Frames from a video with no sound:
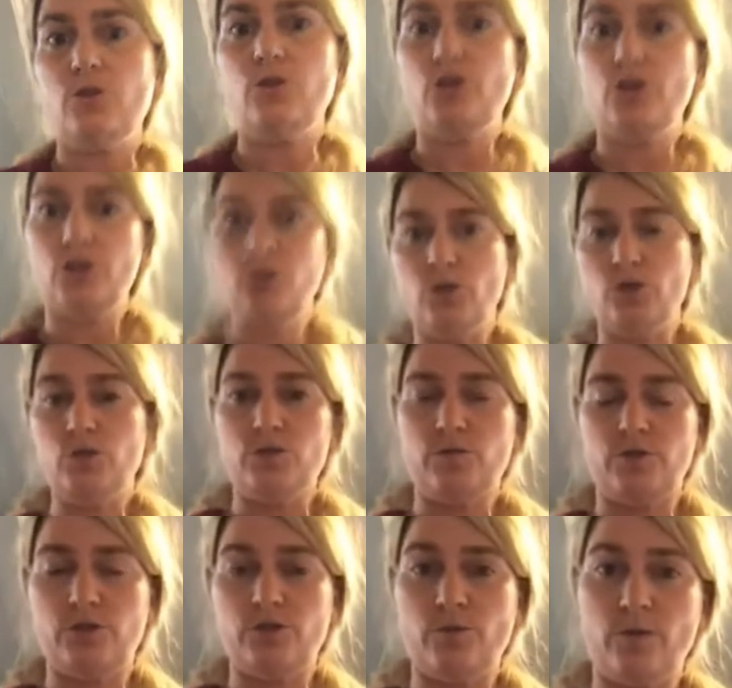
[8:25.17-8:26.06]
Cook those
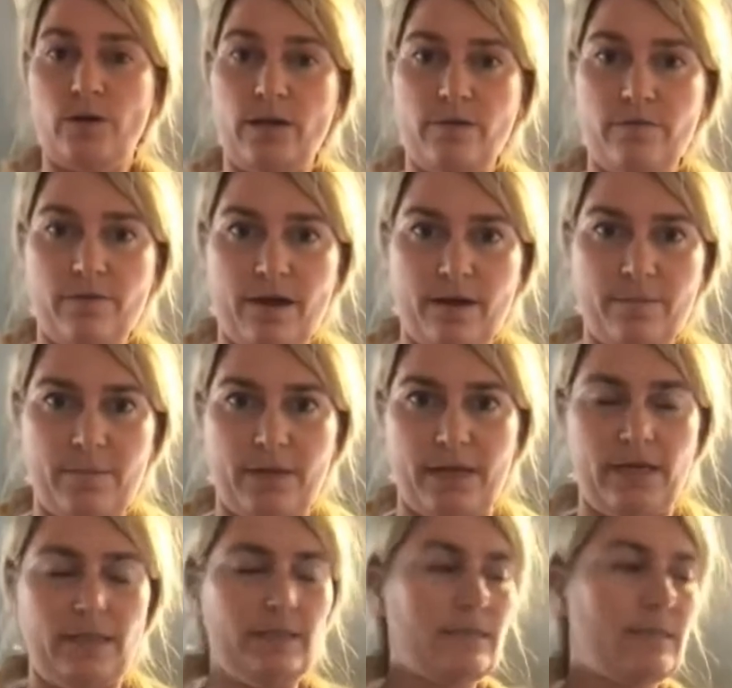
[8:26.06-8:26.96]
for 25
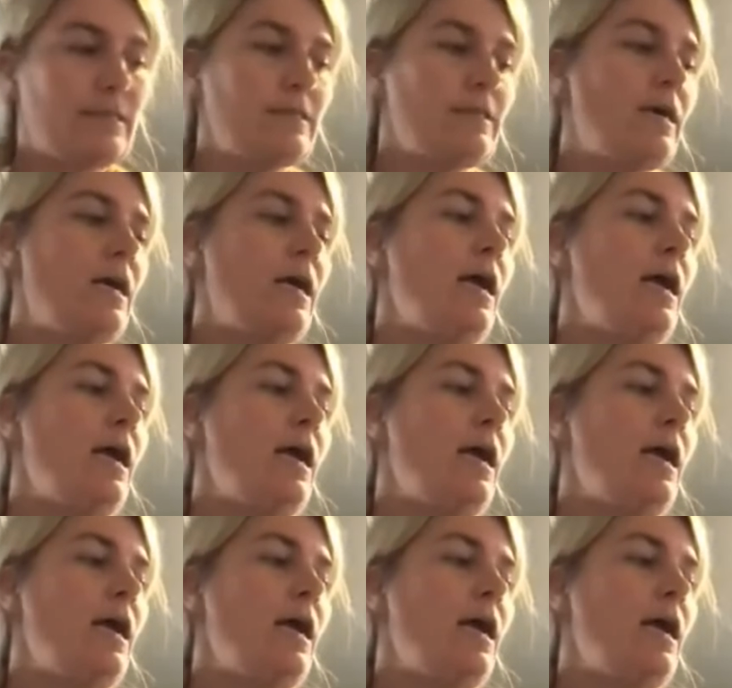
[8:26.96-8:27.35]
minutes.